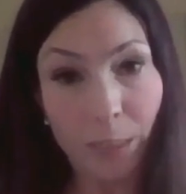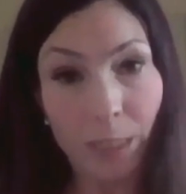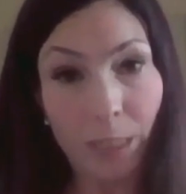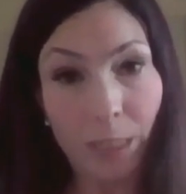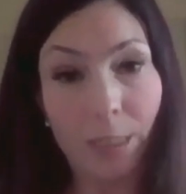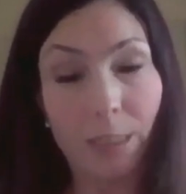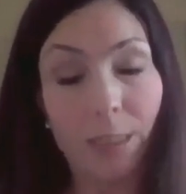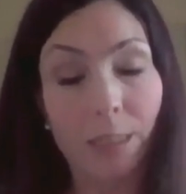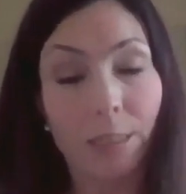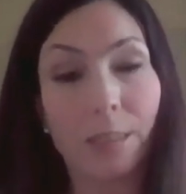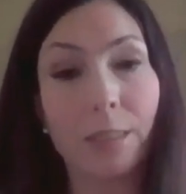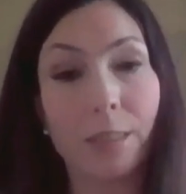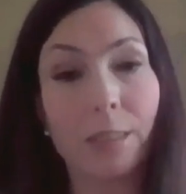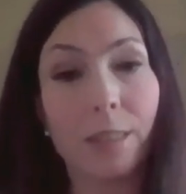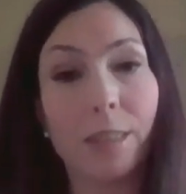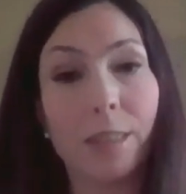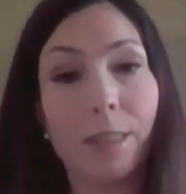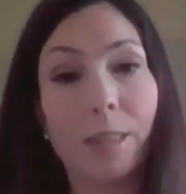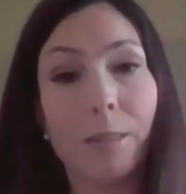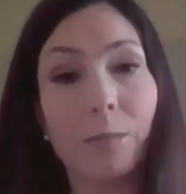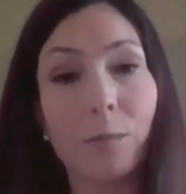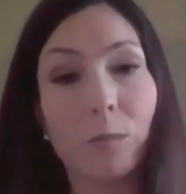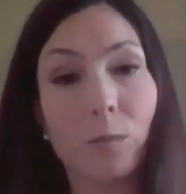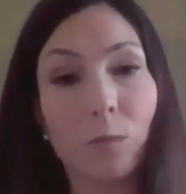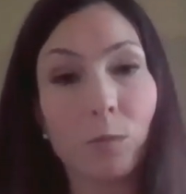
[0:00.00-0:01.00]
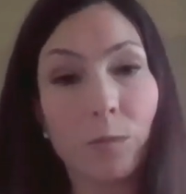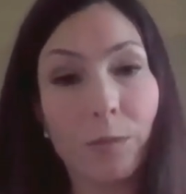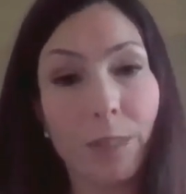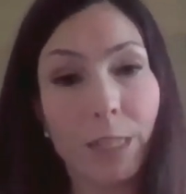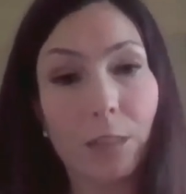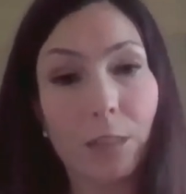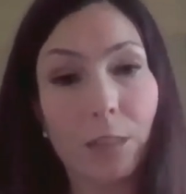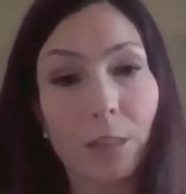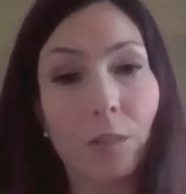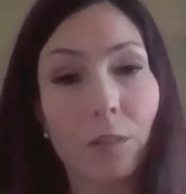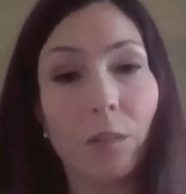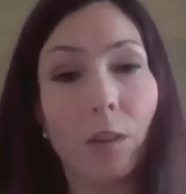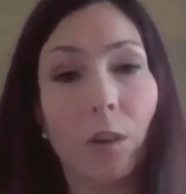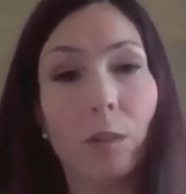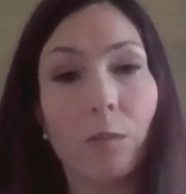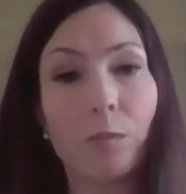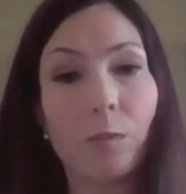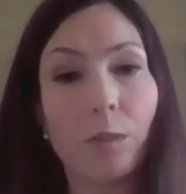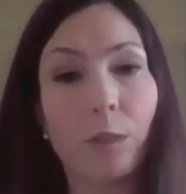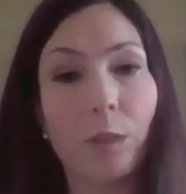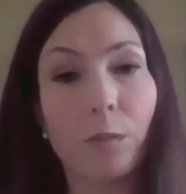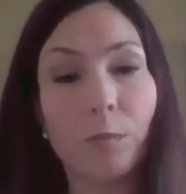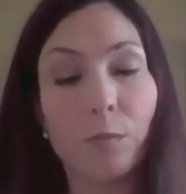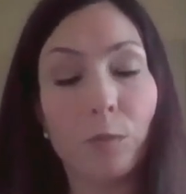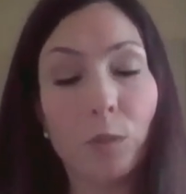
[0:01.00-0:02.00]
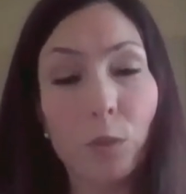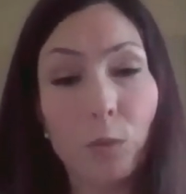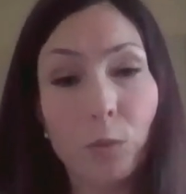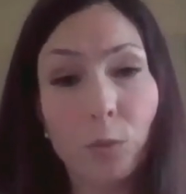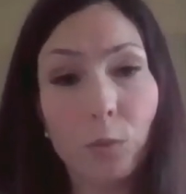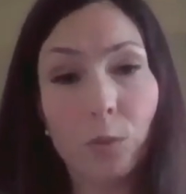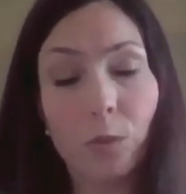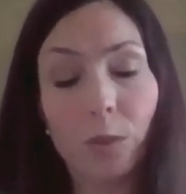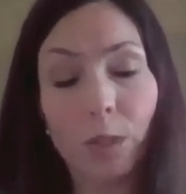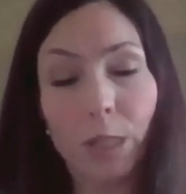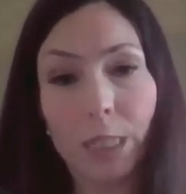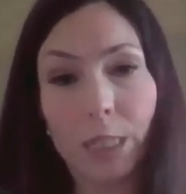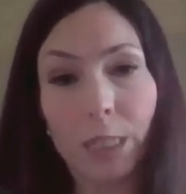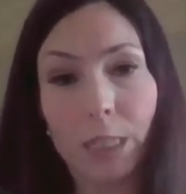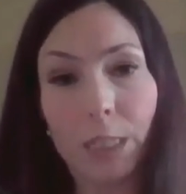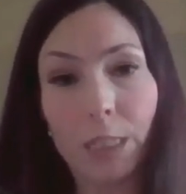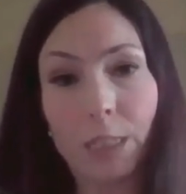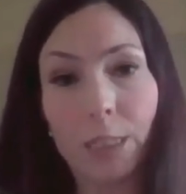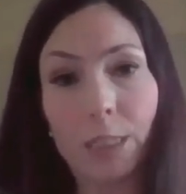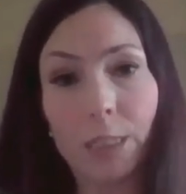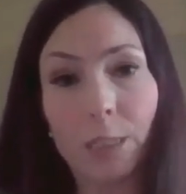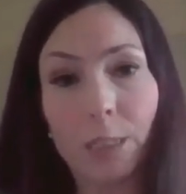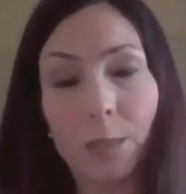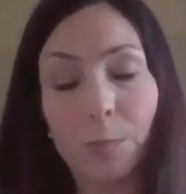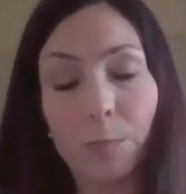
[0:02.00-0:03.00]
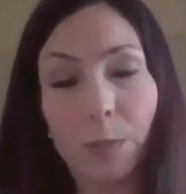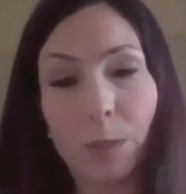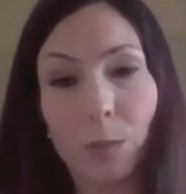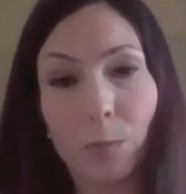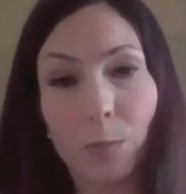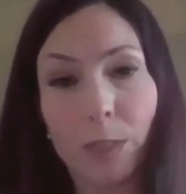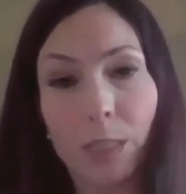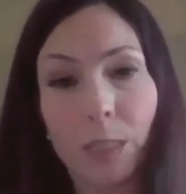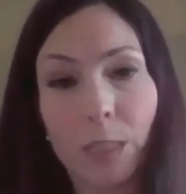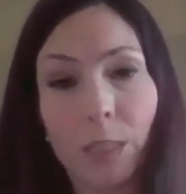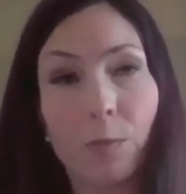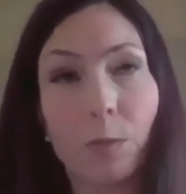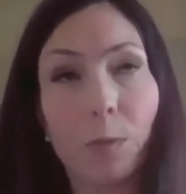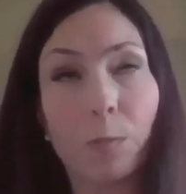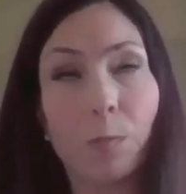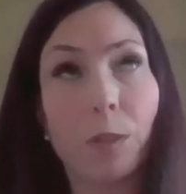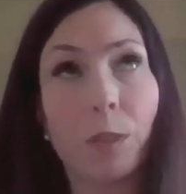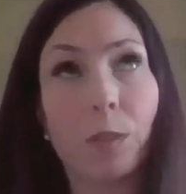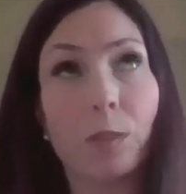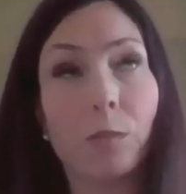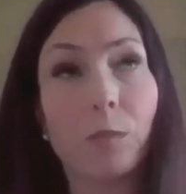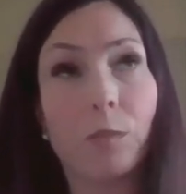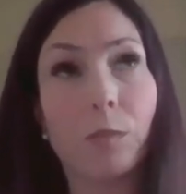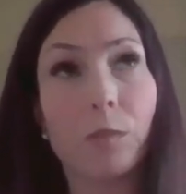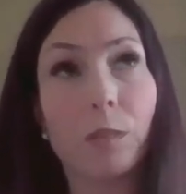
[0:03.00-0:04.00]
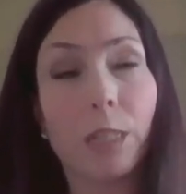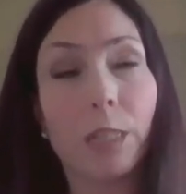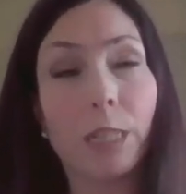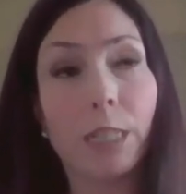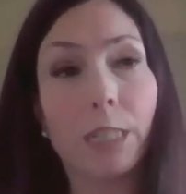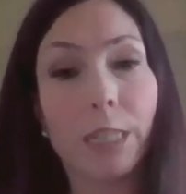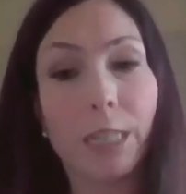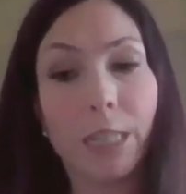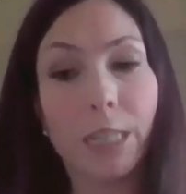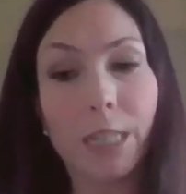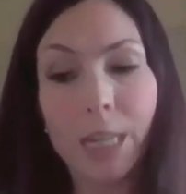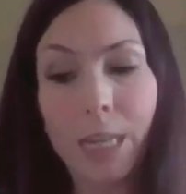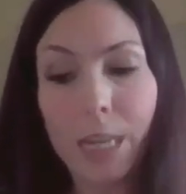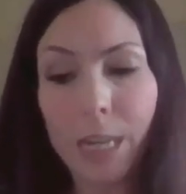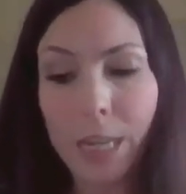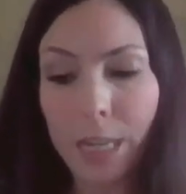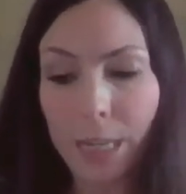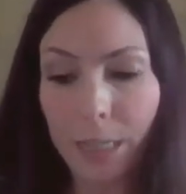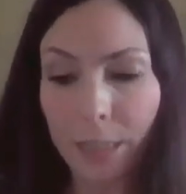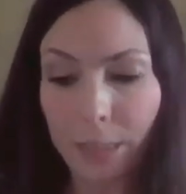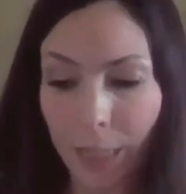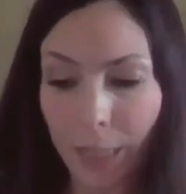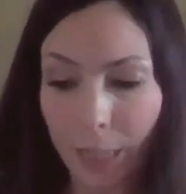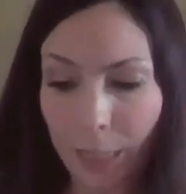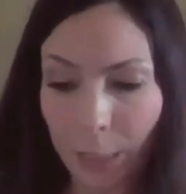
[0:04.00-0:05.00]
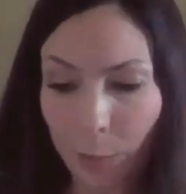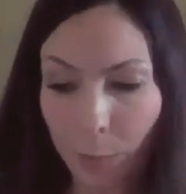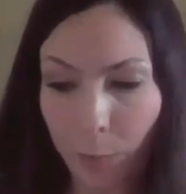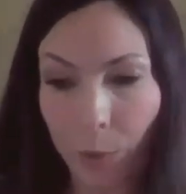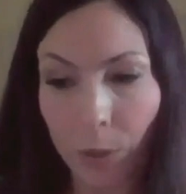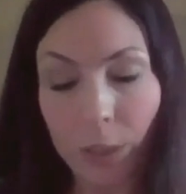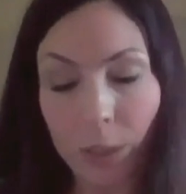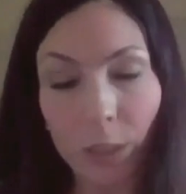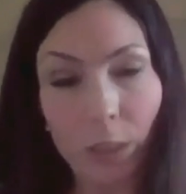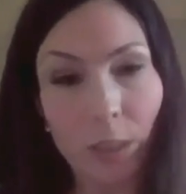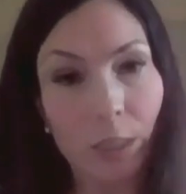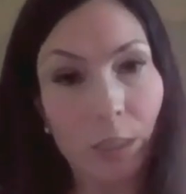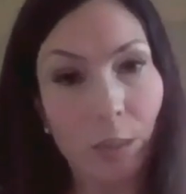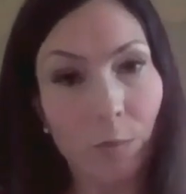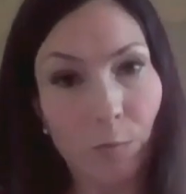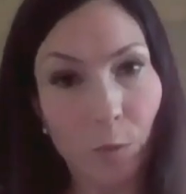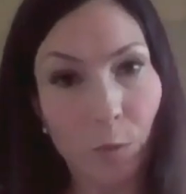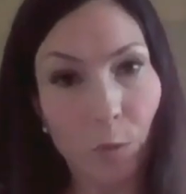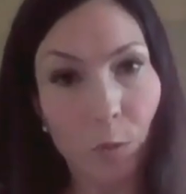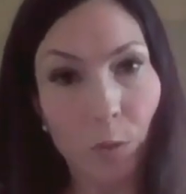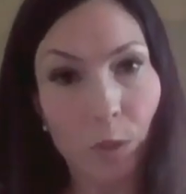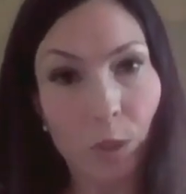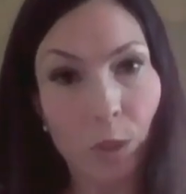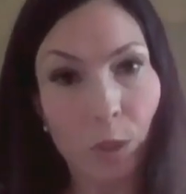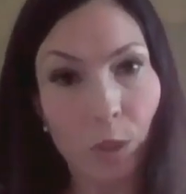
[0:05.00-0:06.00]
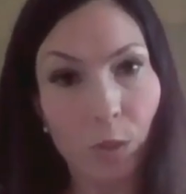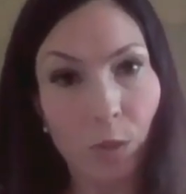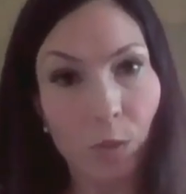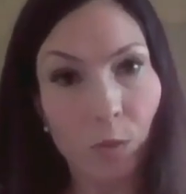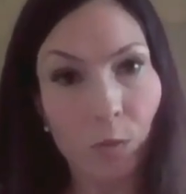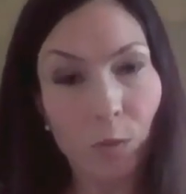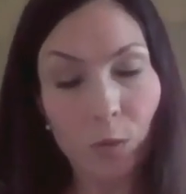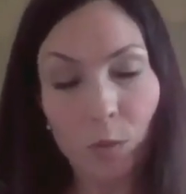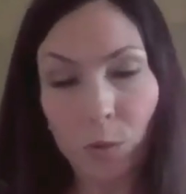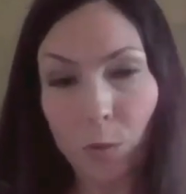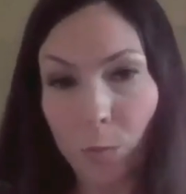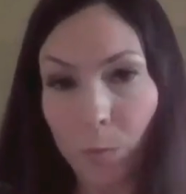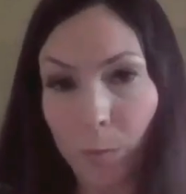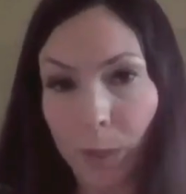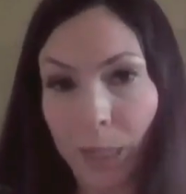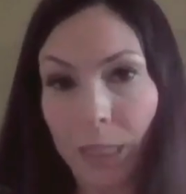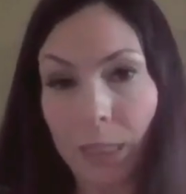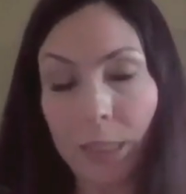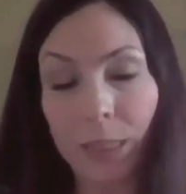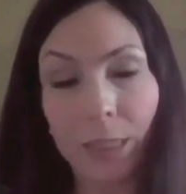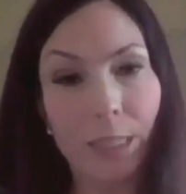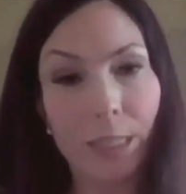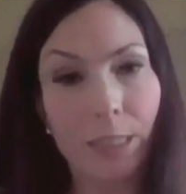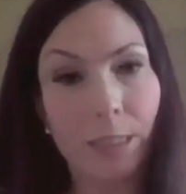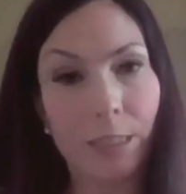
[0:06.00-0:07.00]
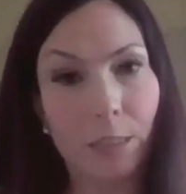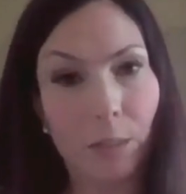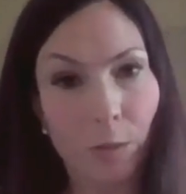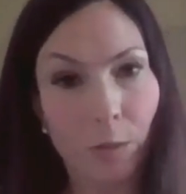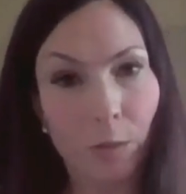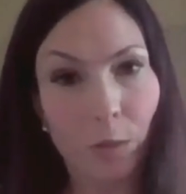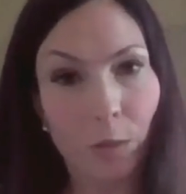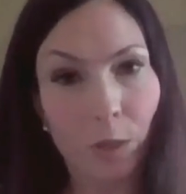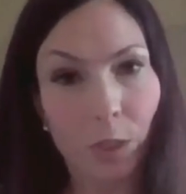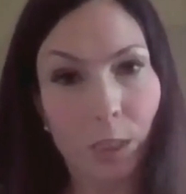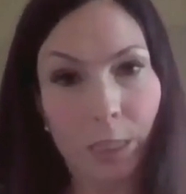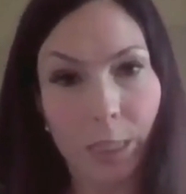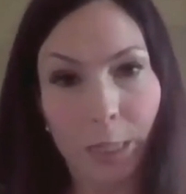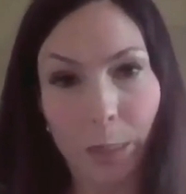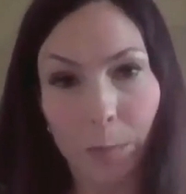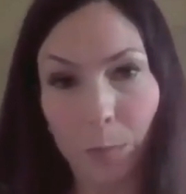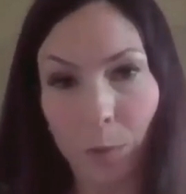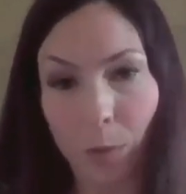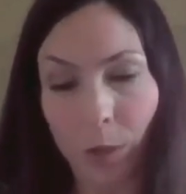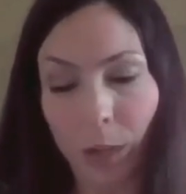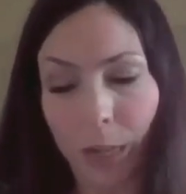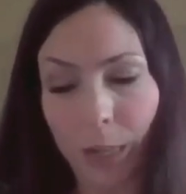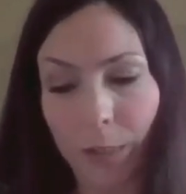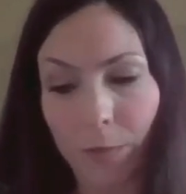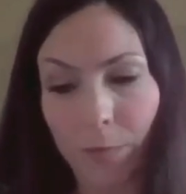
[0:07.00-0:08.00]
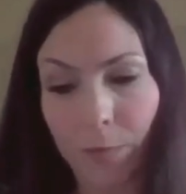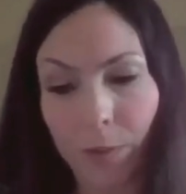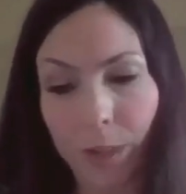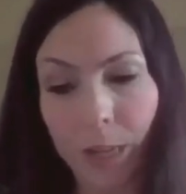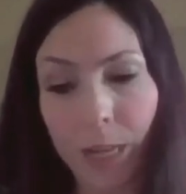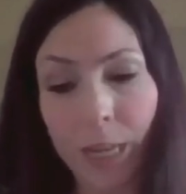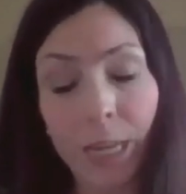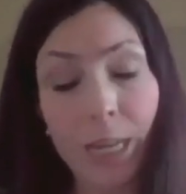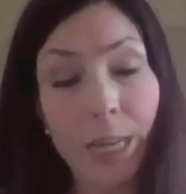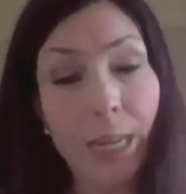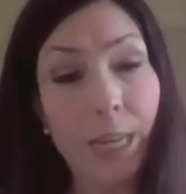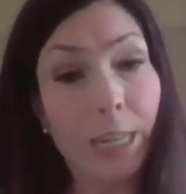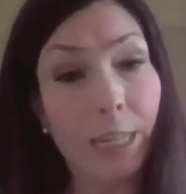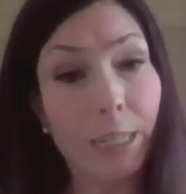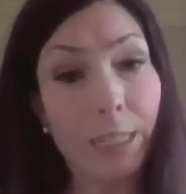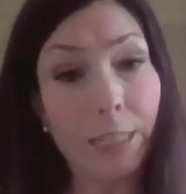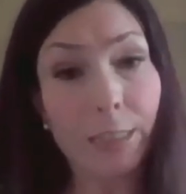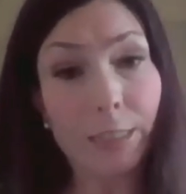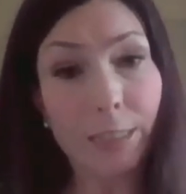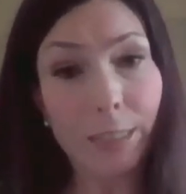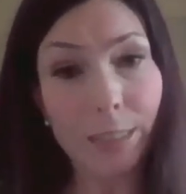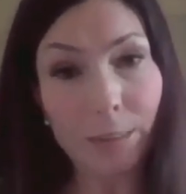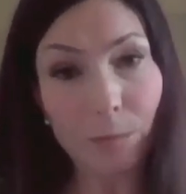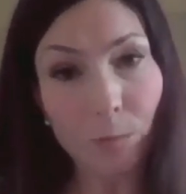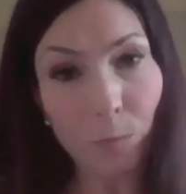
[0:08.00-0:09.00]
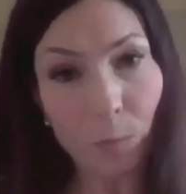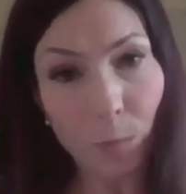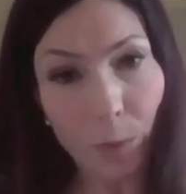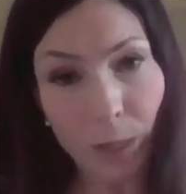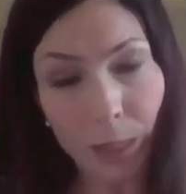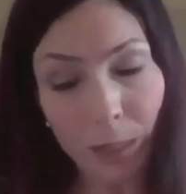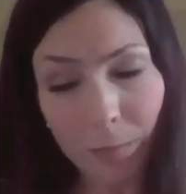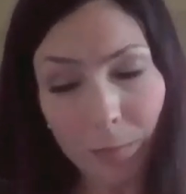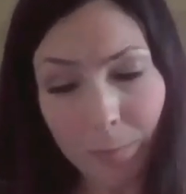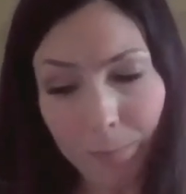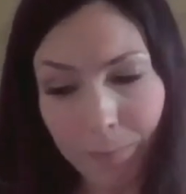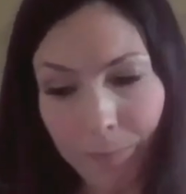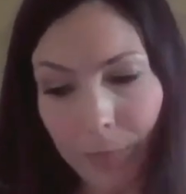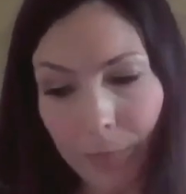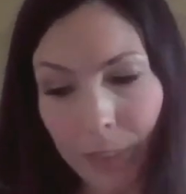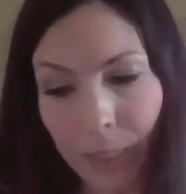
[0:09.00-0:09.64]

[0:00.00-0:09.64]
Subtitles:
be this creator of new connections between different parts of society. And the other part is, of course, to make these solutions come to life. And well,